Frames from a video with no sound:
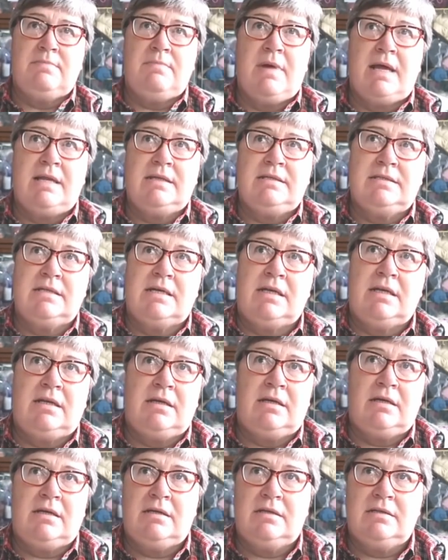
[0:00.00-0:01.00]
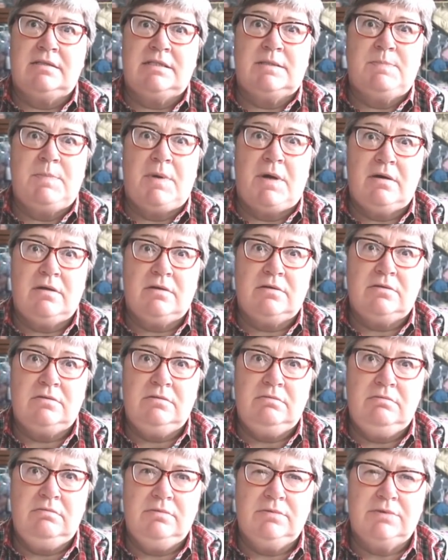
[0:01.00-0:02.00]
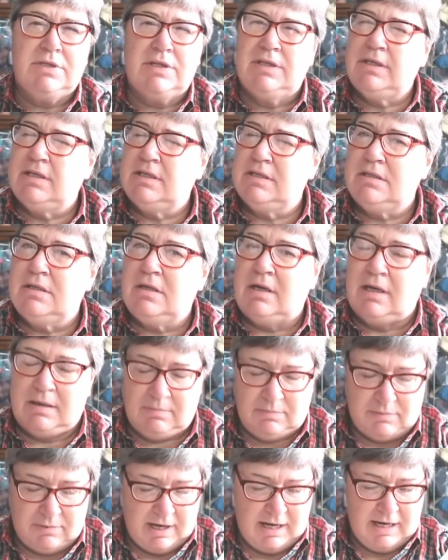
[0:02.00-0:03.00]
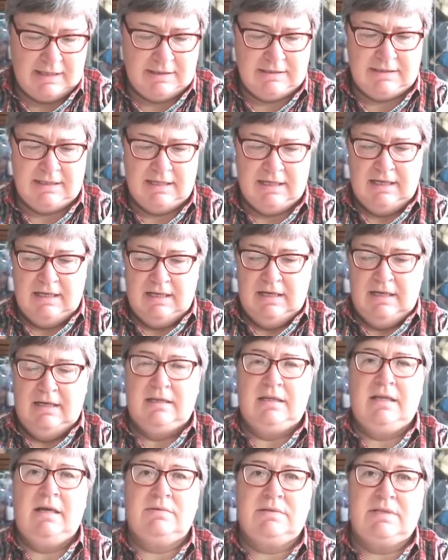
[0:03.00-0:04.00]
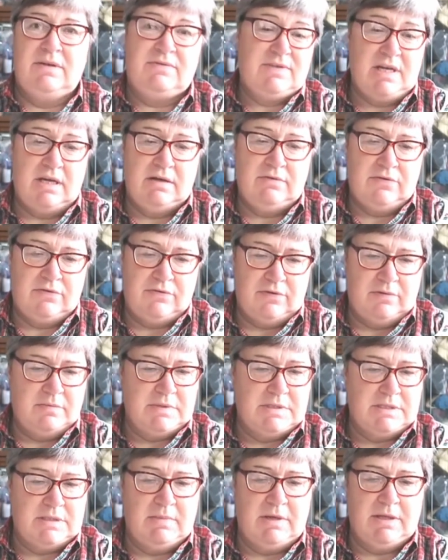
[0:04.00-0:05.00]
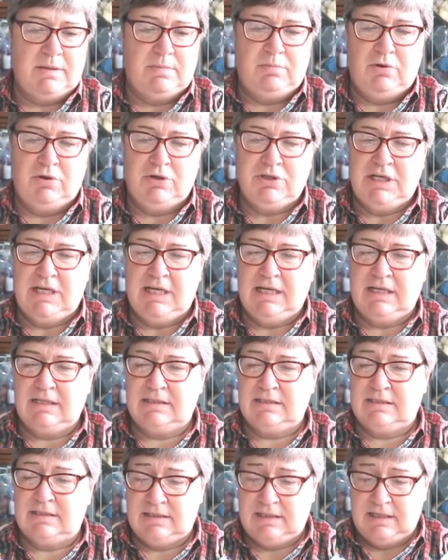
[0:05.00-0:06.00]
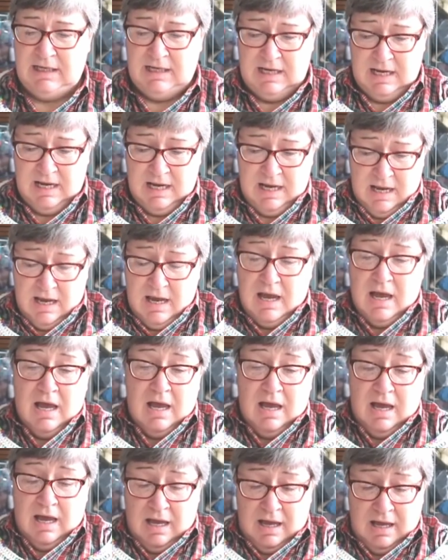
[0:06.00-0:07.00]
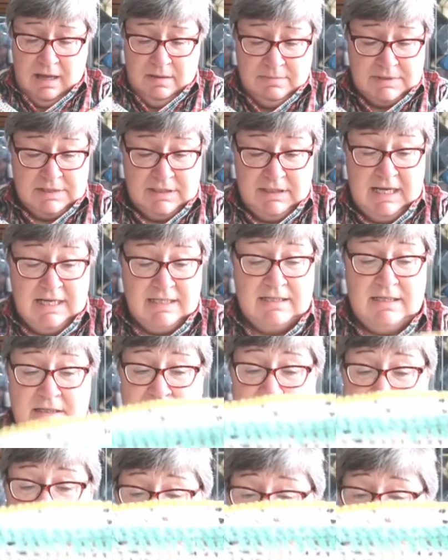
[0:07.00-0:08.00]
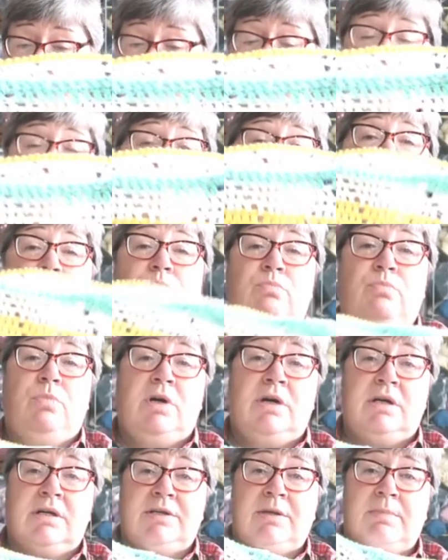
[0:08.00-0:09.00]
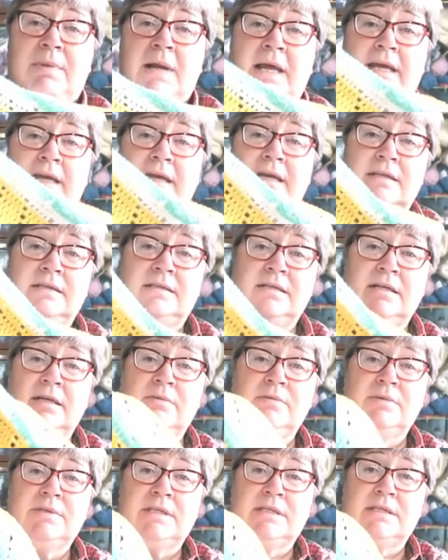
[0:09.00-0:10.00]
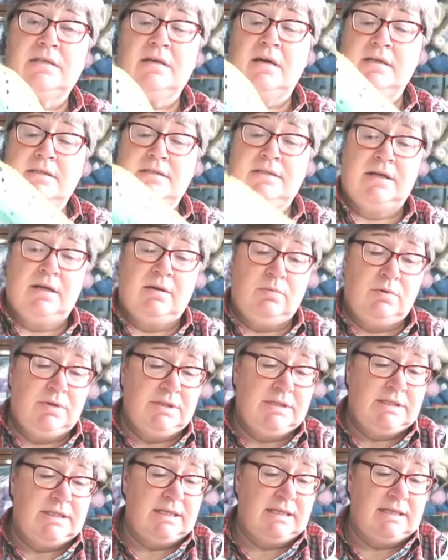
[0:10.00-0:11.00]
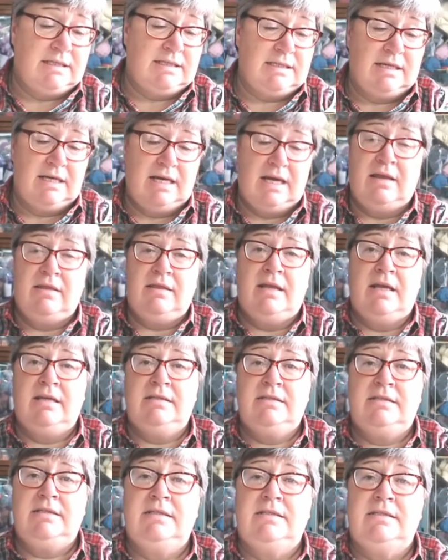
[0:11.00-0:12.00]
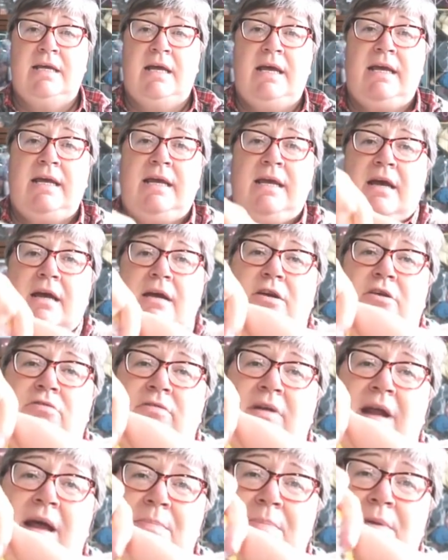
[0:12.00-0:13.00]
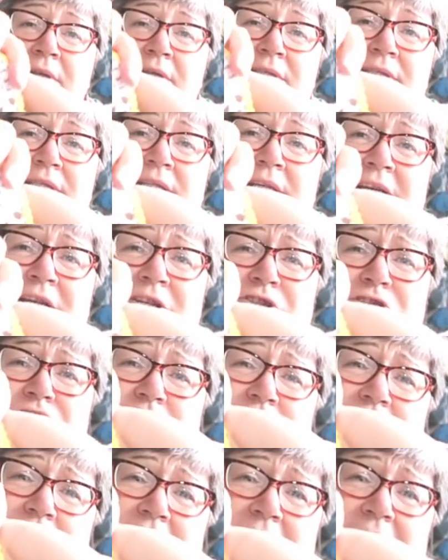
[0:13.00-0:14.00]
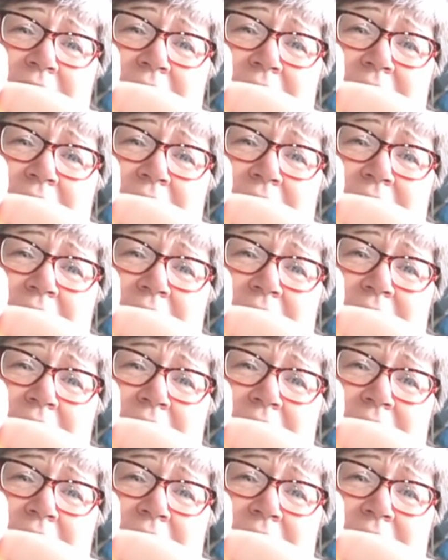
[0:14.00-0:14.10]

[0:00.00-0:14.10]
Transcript: Mandala Sparkle, which I think is Lion brand. That was left over from some other projects. Um, so yes, I just worked the blanket until it was the size that I wanted and then did a crab stitch